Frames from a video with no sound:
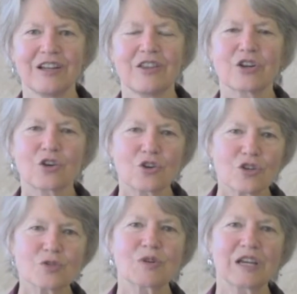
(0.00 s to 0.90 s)
The
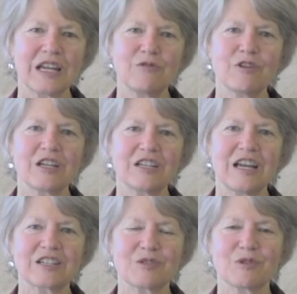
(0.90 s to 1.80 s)
girls were getting
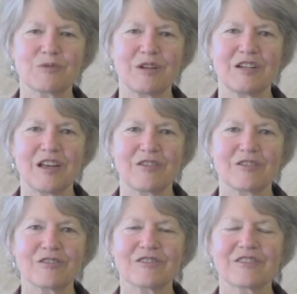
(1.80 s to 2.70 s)
reconnected with one
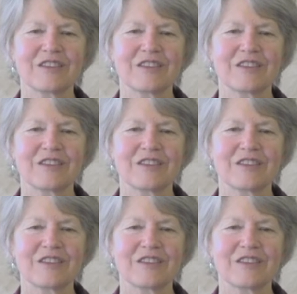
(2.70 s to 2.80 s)
another.